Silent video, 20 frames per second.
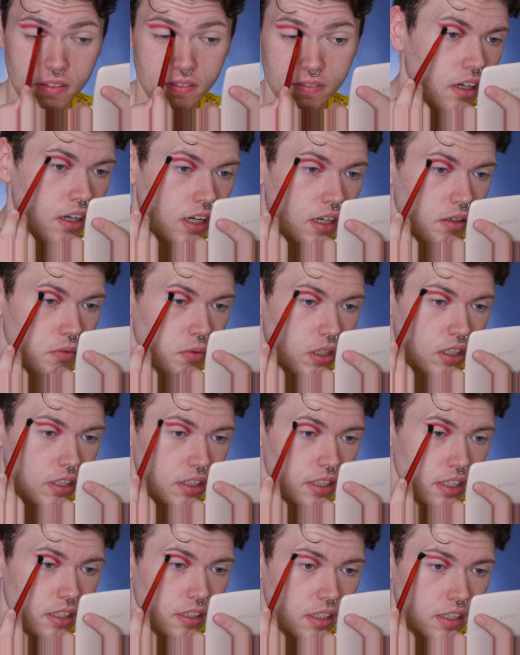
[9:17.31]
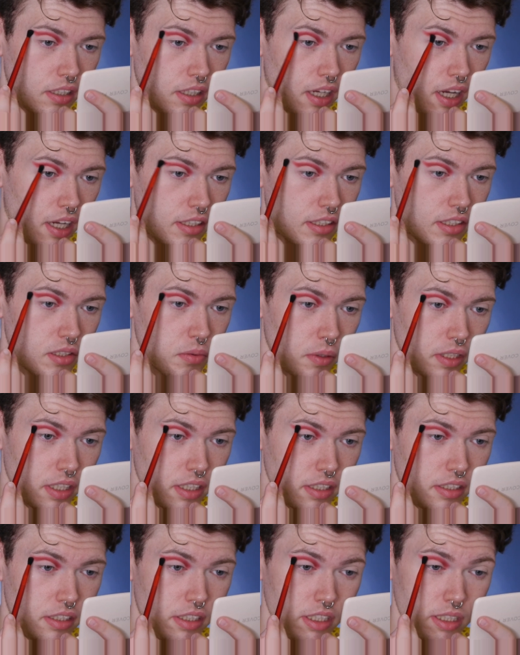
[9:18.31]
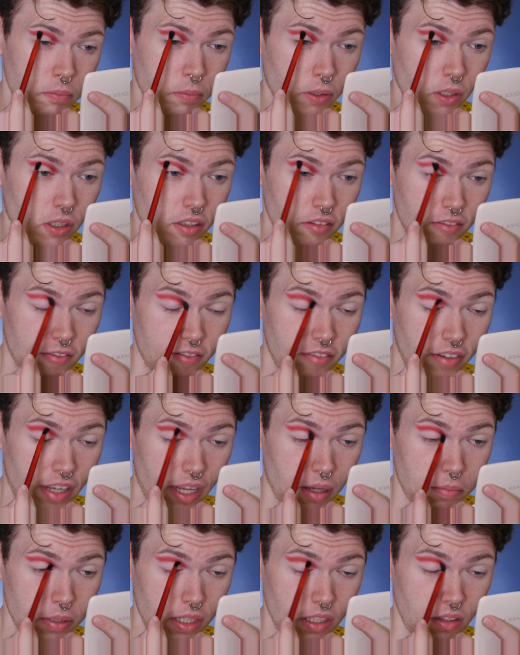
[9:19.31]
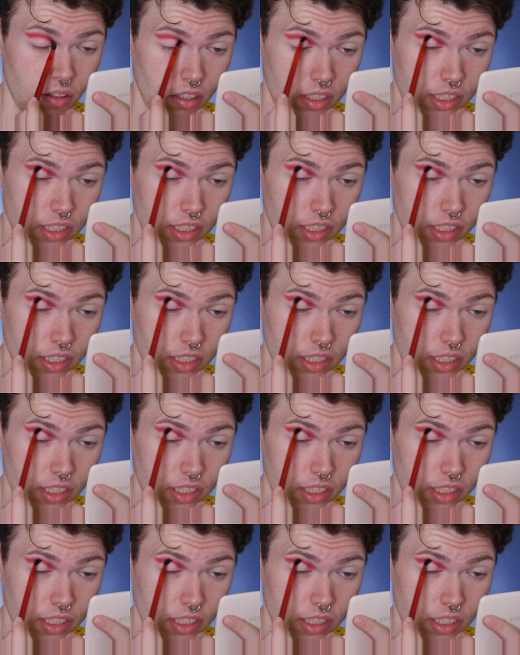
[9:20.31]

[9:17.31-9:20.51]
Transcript: Ironically, I just want a deeper, vampy look